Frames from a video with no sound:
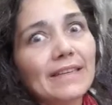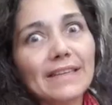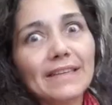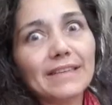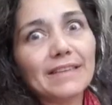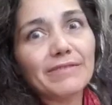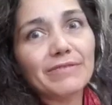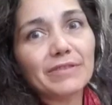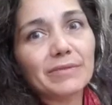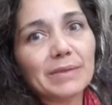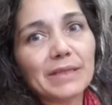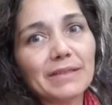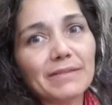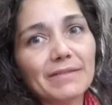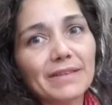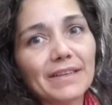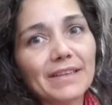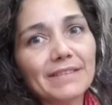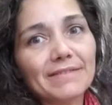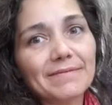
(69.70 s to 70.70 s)
healing for me,
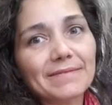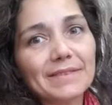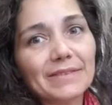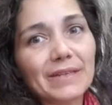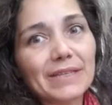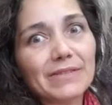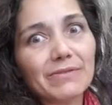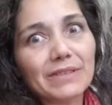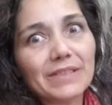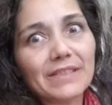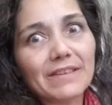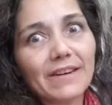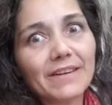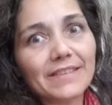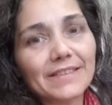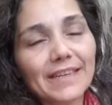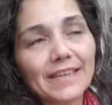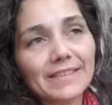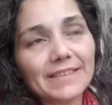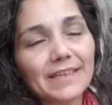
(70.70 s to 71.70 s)
right? Crazy Chris
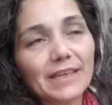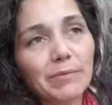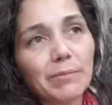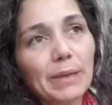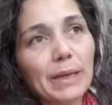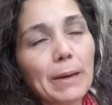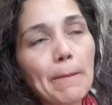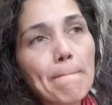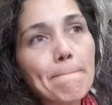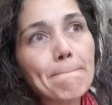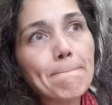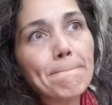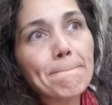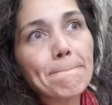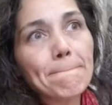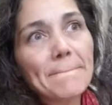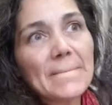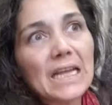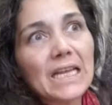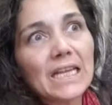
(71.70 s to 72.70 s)
Car's dance therapy,
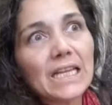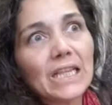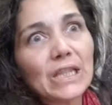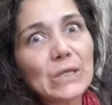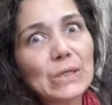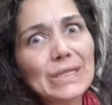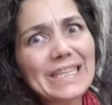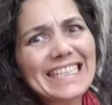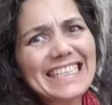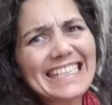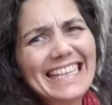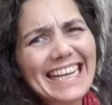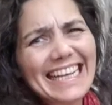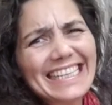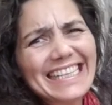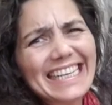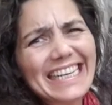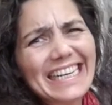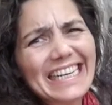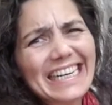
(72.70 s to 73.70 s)
though the
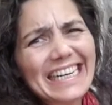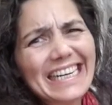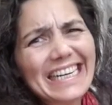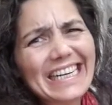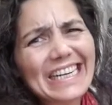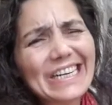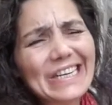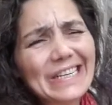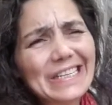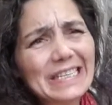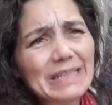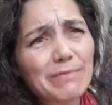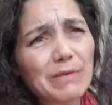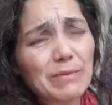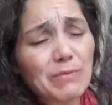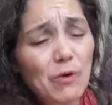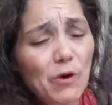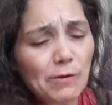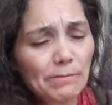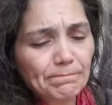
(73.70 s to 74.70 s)
dancing hurts
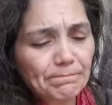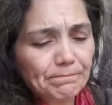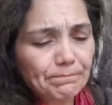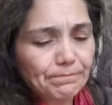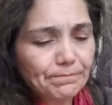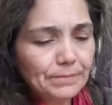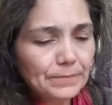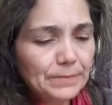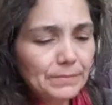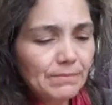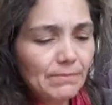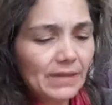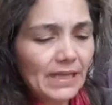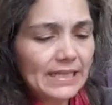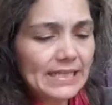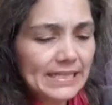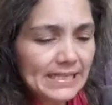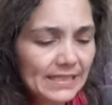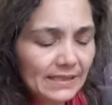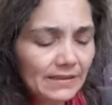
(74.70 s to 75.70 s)
me more.
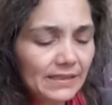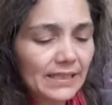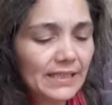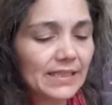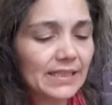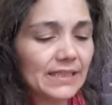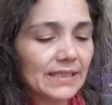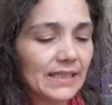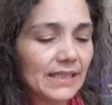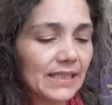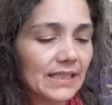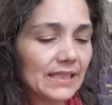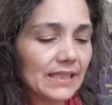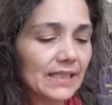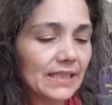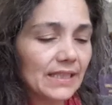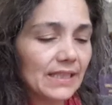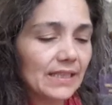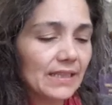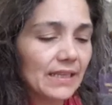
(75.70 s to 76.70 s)
It's still
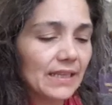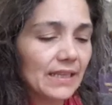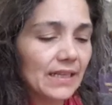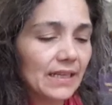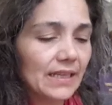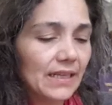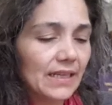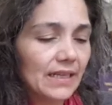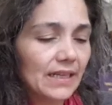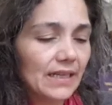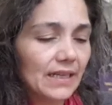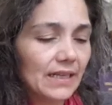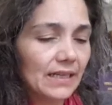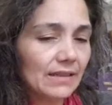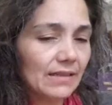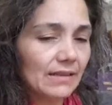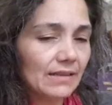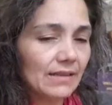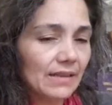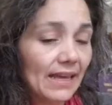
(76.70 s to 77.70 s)
healing,
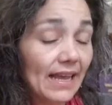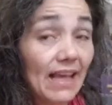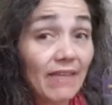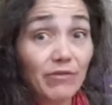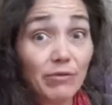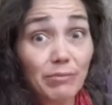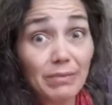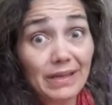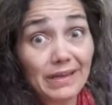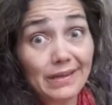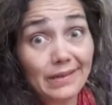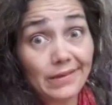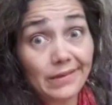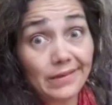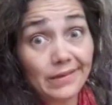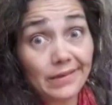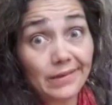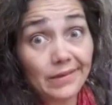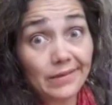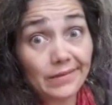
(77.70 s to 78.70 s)
and I haven't been in
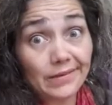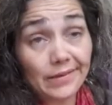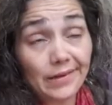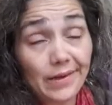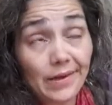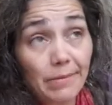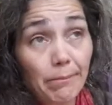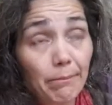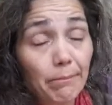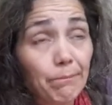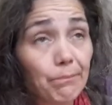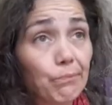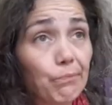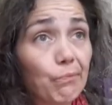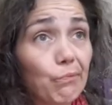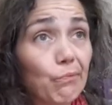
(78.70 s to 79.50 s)
a long time.